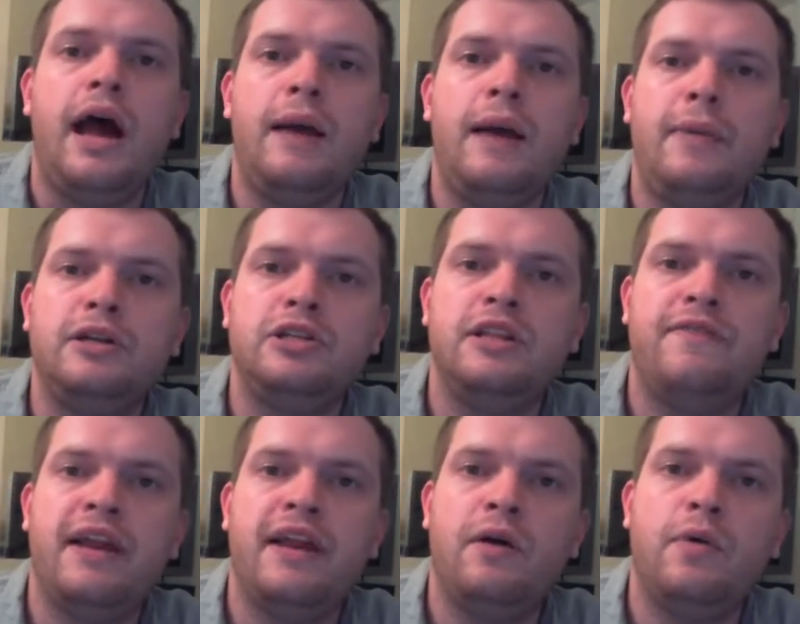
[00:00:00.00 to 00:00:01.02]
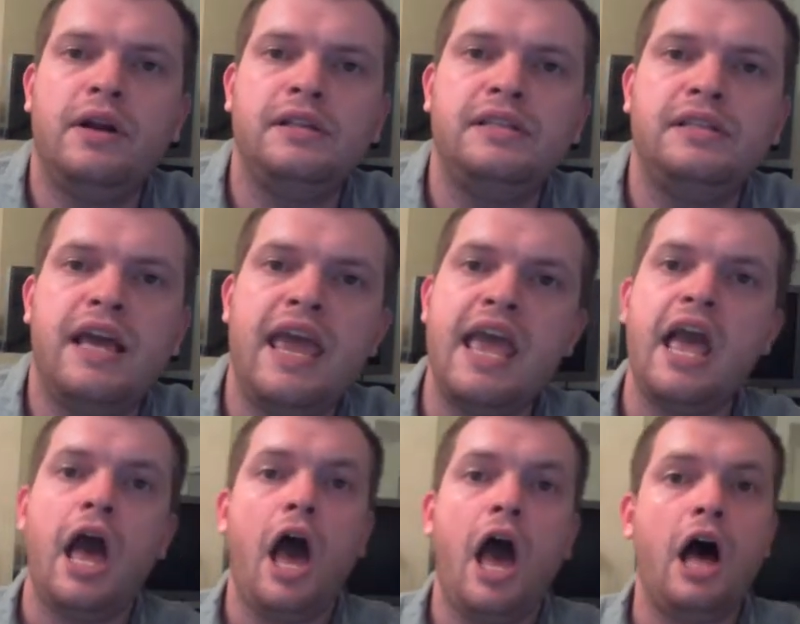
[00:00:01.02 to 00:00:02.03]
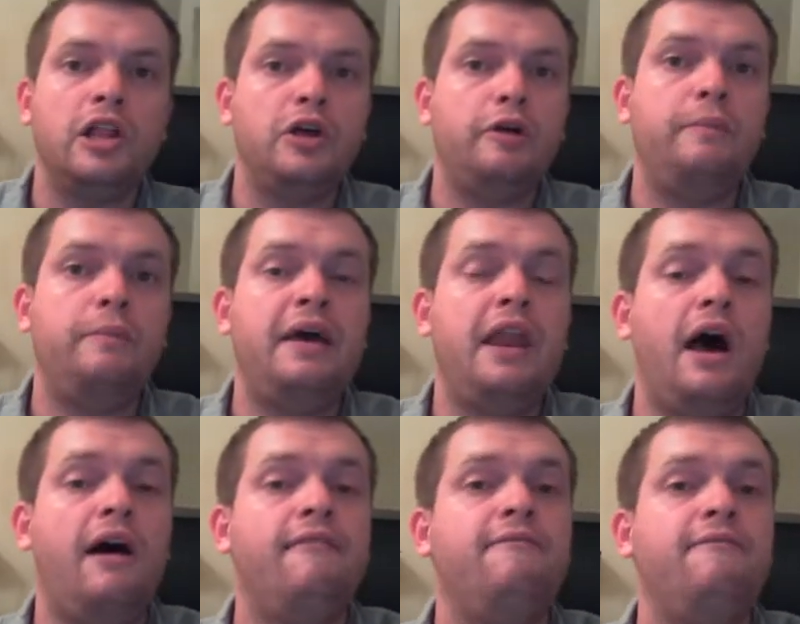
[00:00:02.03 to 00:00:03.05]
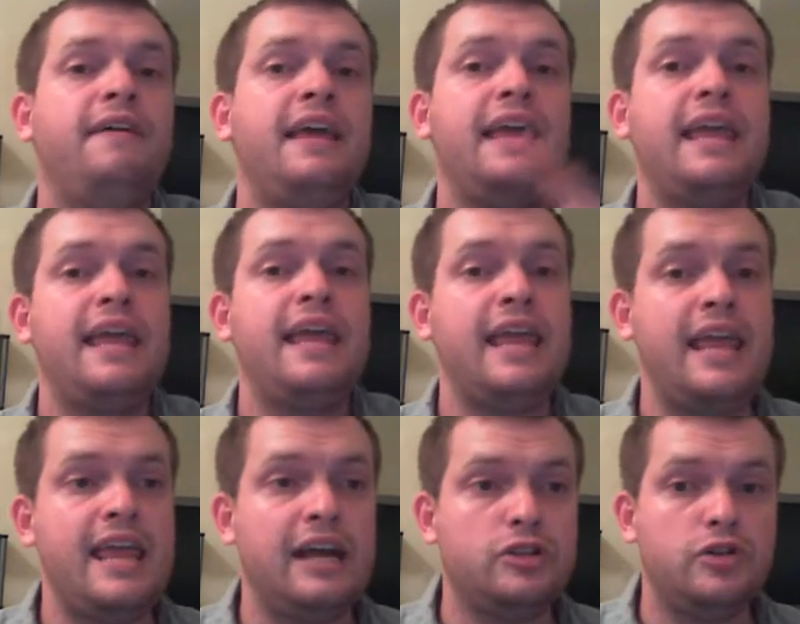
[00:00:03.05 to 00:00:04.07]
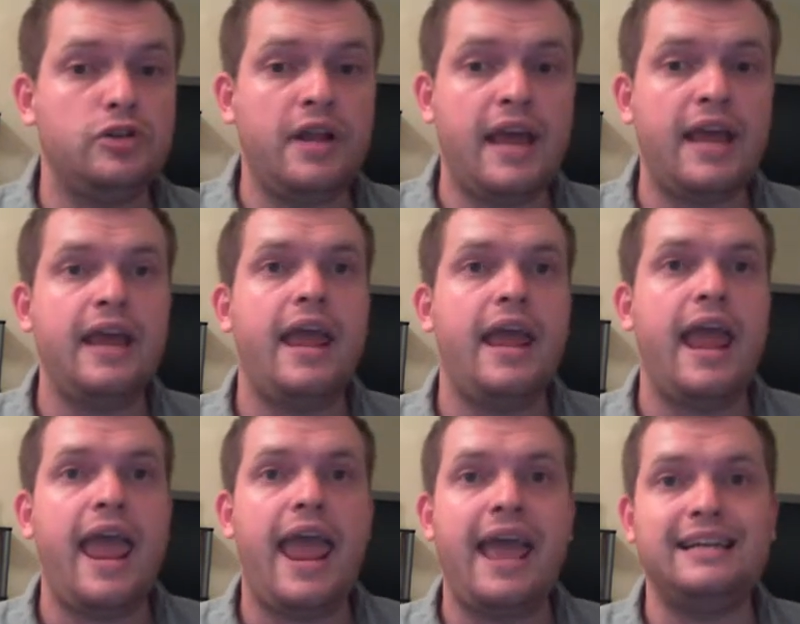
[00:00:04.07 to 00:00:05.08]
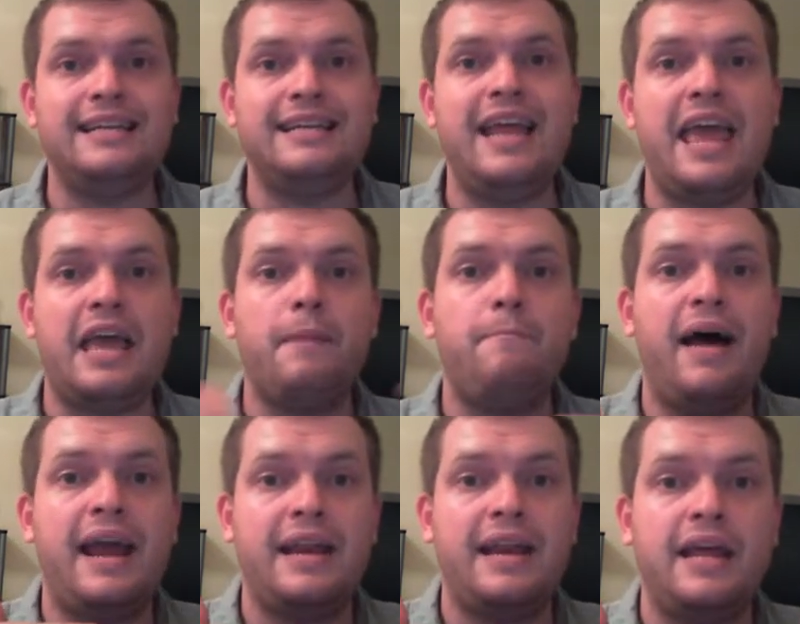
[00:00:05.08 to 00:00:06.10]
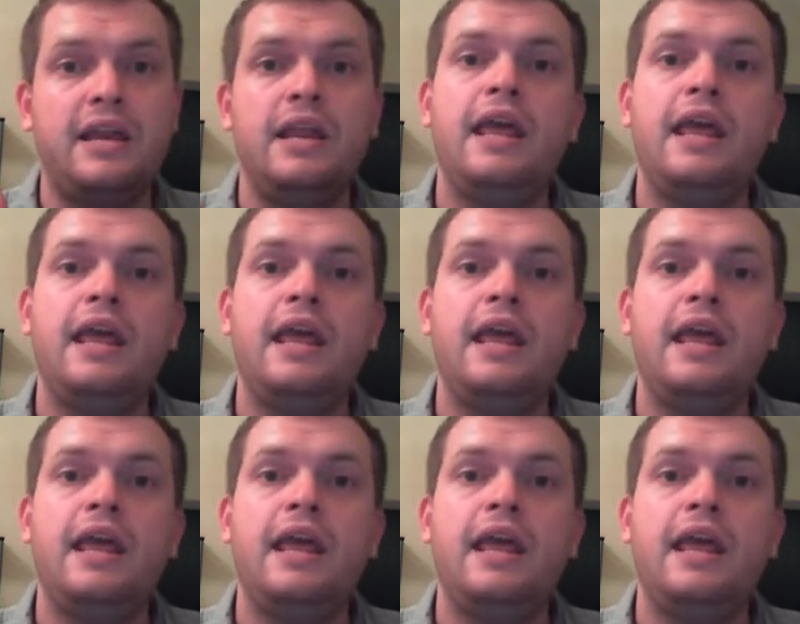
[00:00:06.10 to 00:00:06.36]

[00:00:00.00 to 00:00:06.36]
I mentioned the fact I want to take a little bit of yesterday and today and combine it